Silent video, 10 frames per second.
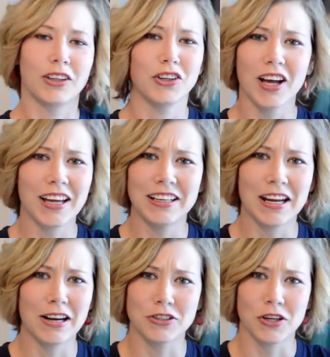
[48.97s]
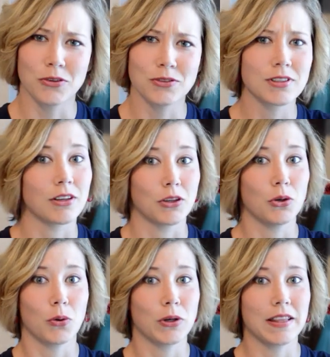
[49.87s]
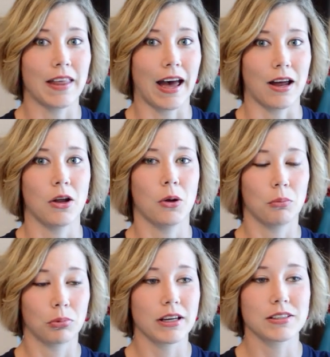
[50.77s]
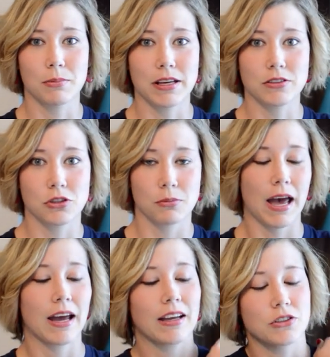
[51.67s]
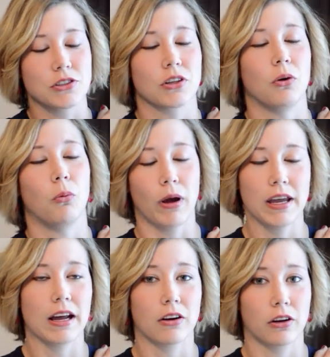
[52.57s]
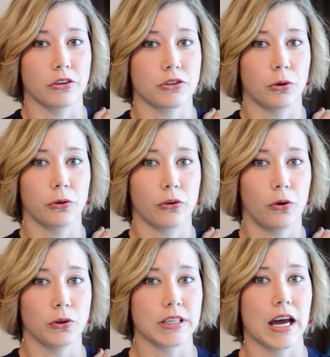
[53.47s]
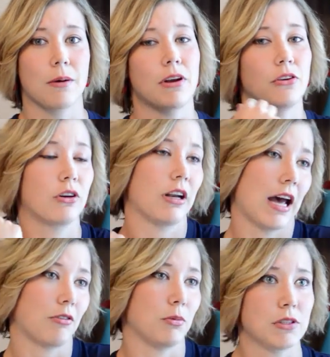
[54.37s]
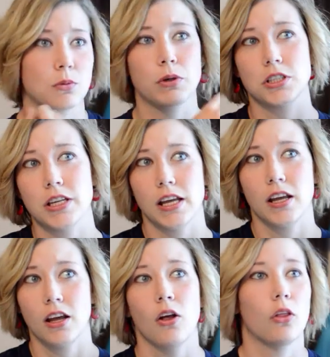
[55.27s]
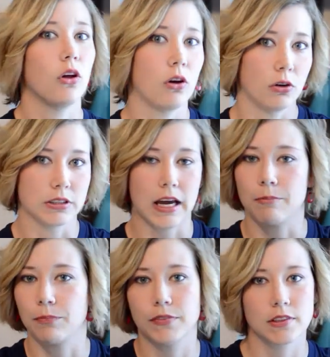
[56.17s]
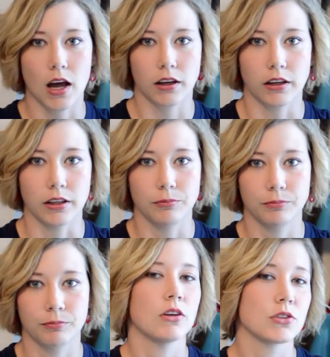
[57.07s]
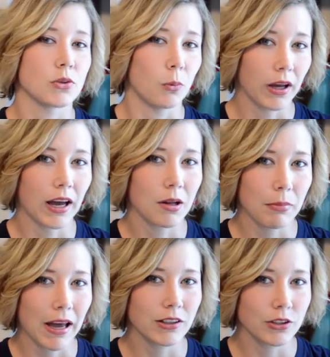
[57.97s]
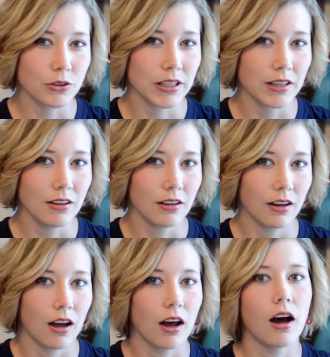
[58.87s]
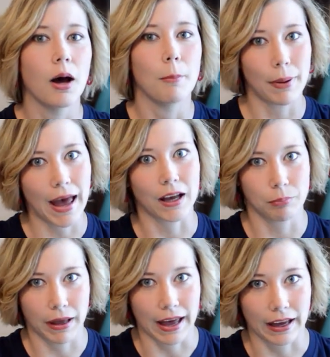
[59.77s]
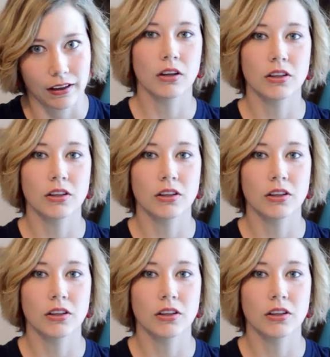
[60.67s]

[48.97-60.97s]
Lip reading: You're not Indiana Jones, you don't need that. Plus a messenger bag is just going to weigh down on your shoulder the whole time and you're going to have to be switching it the whole time. It's not good. So what kind of bag do you need? A backpack.